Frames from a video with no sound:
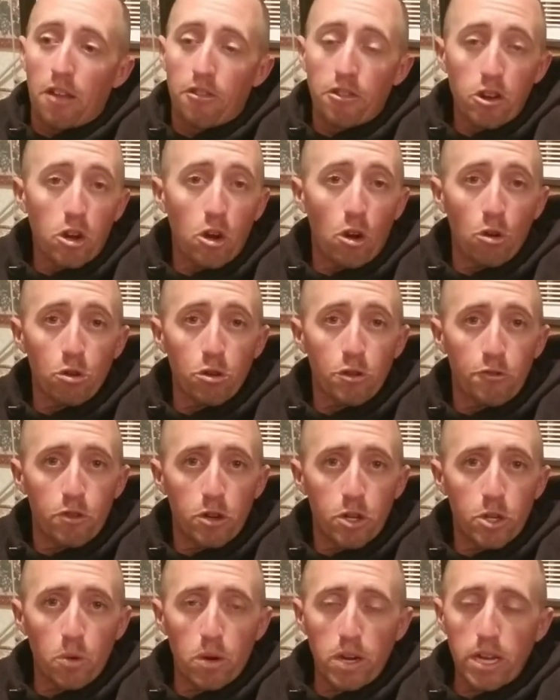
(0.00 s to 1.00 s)
other goals
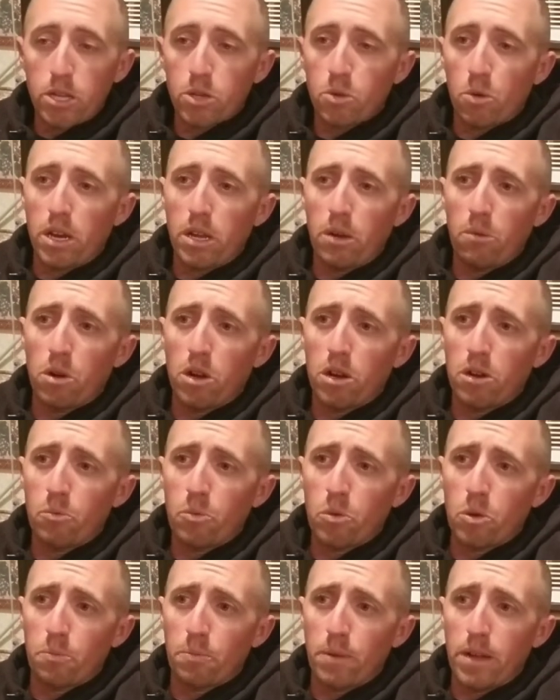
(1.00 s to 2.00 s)
for
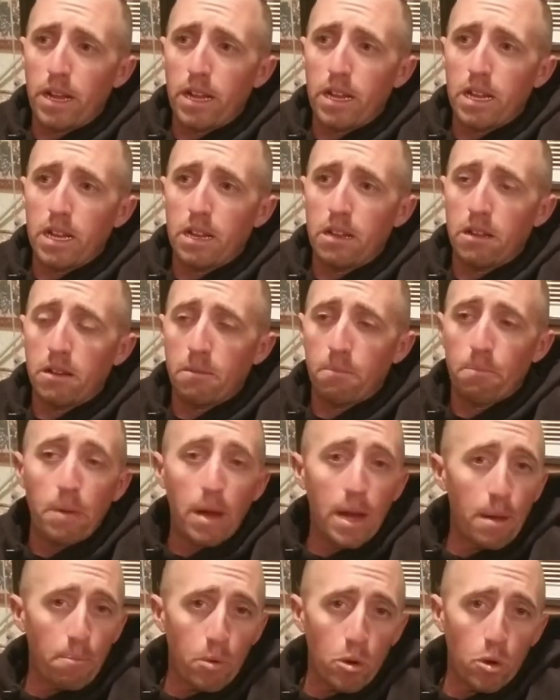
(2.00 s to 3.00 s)
2021 will be
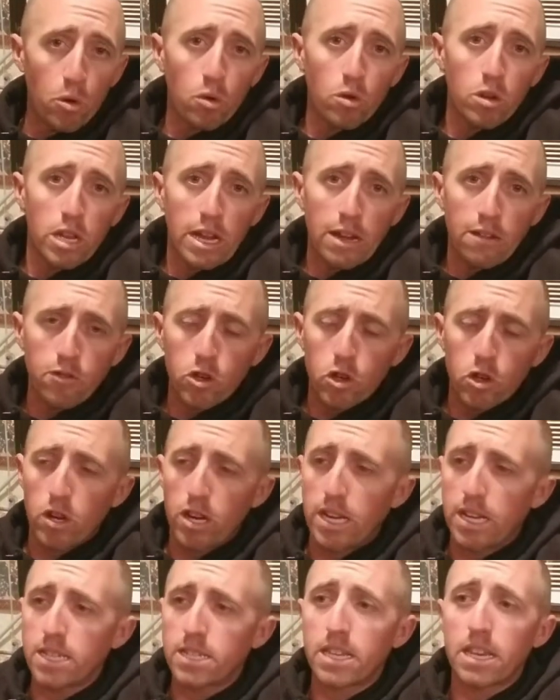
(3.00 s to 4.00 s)
bamboo, leaf
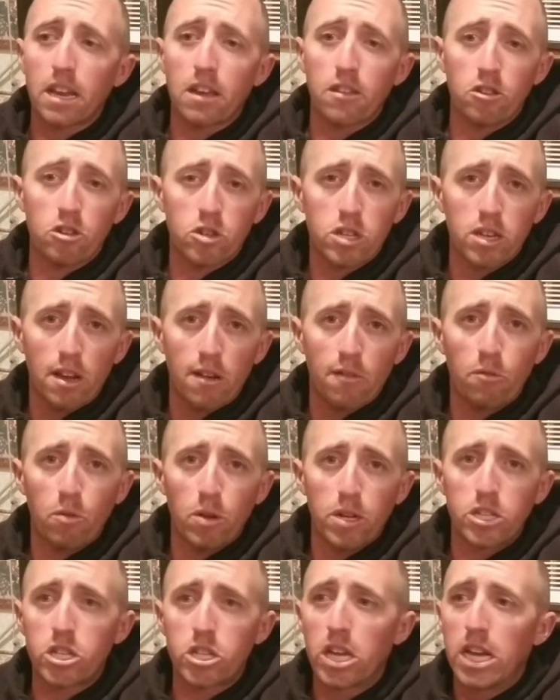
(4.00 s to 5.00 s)
trees, and other stuff,
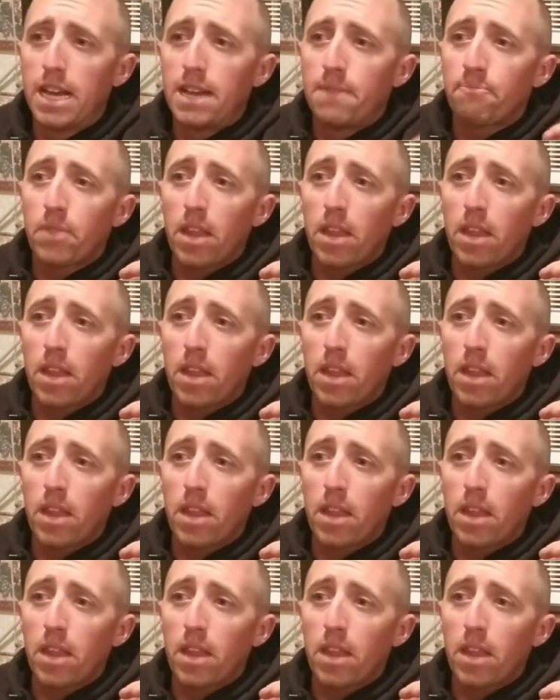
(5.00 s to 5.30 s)
which